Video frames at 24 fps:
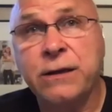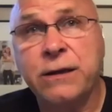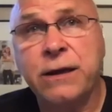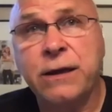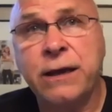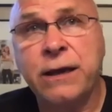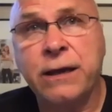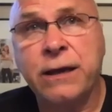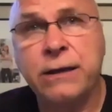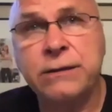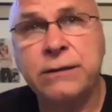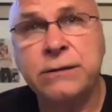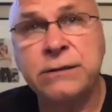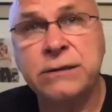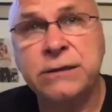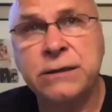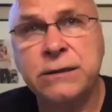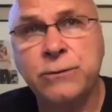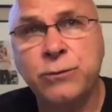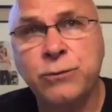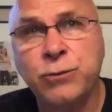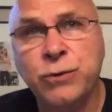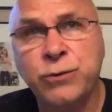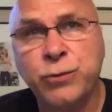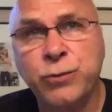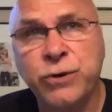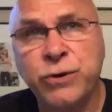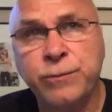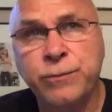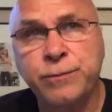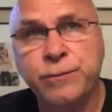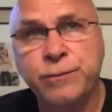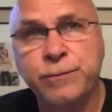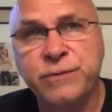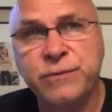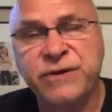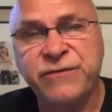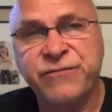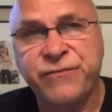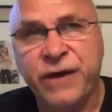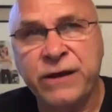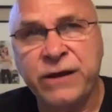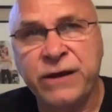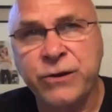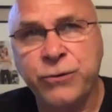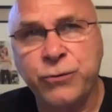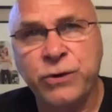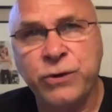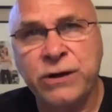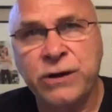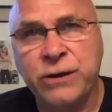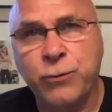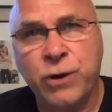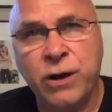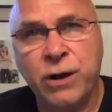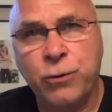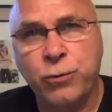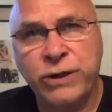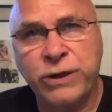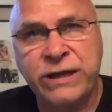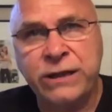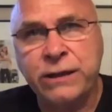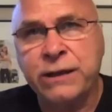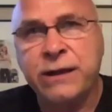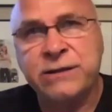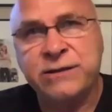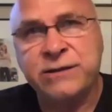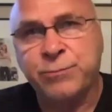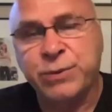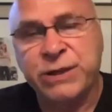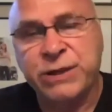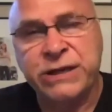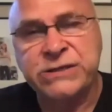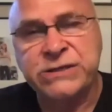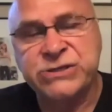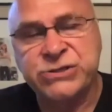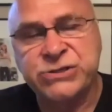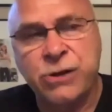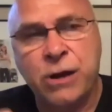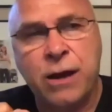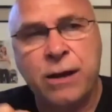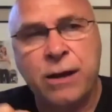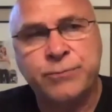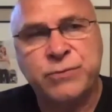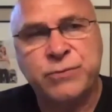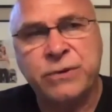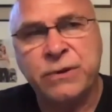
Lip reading: And when we're defending really well, we can get the play stopped,